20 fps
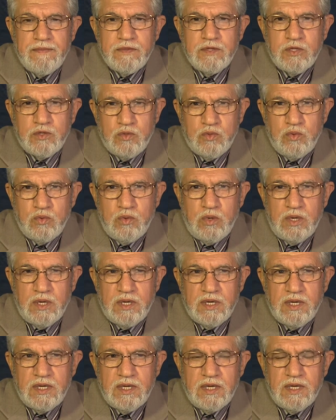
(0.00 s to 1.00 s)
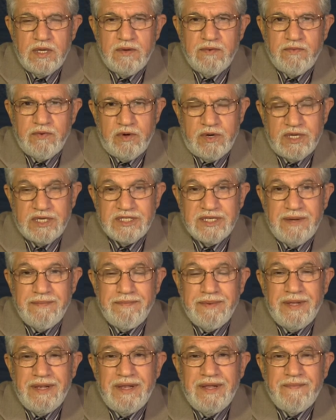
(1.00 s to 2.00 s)
The tool. For
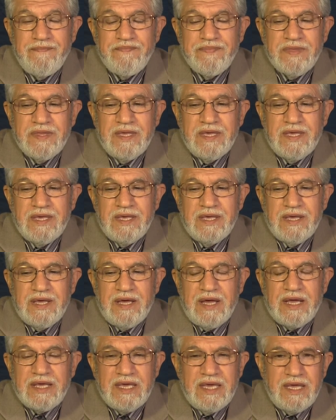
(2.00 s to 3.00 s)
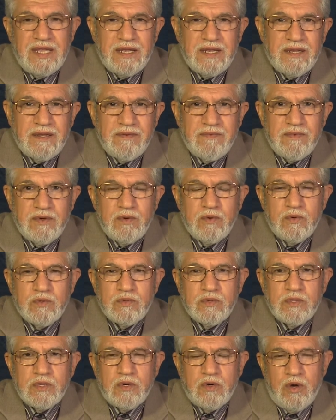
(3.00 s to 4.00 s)
example, again, we go
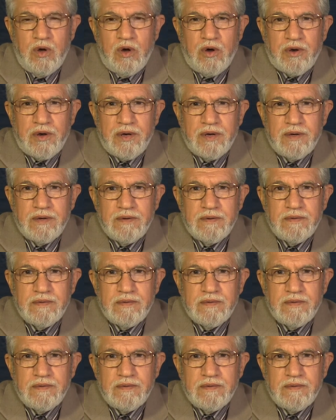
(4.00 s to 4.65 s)
to the car.